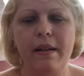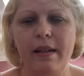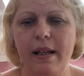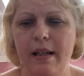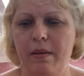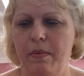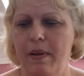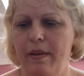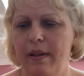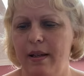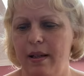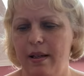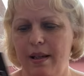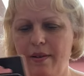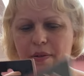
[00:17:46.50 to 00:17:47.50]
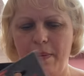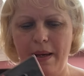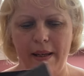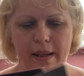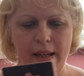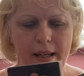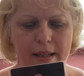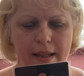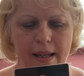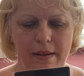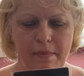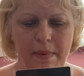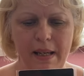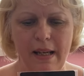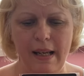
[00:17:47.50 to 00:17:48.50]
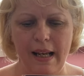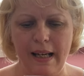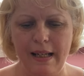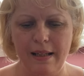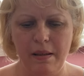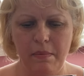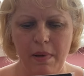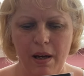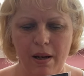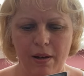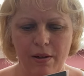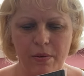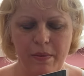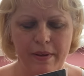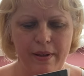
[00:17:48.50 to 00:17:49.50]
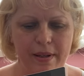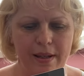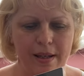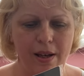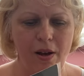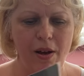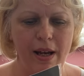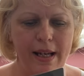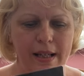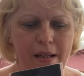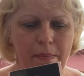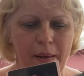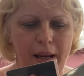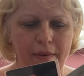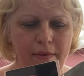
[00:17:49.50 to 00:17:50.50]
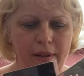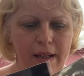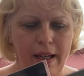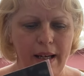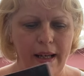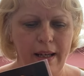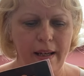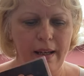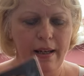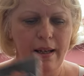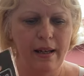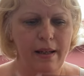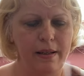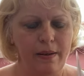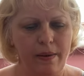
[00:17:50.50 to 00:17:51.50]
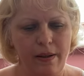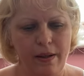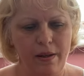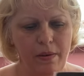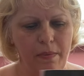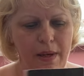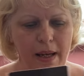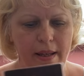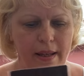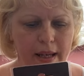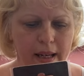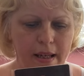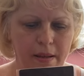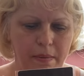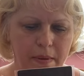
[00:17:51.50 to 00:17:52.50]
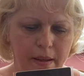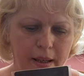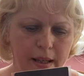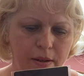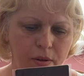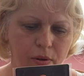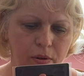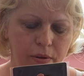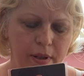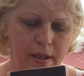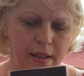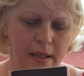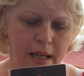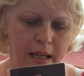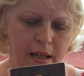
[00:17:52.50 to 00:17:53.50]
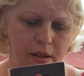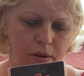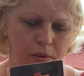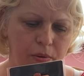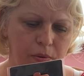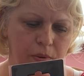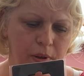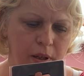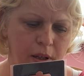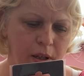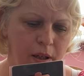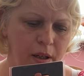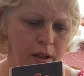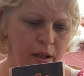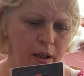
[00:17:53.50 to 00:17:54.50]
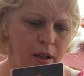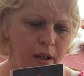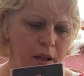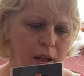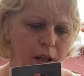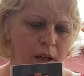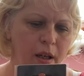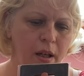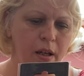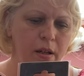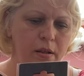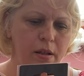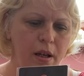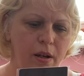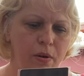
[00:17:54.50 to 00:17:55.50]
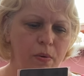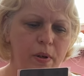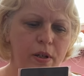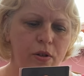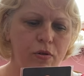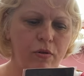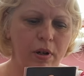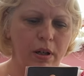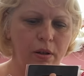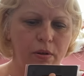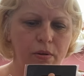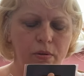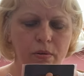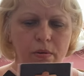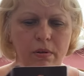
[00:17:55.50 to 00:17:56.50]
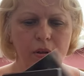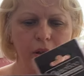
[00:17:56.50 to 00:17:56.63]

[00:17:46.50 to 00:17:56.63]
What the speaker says: these, one thing I love about these, they have been laser marked with the size apparently. So I don't know where that is, whether that's on the needle, because I always struggle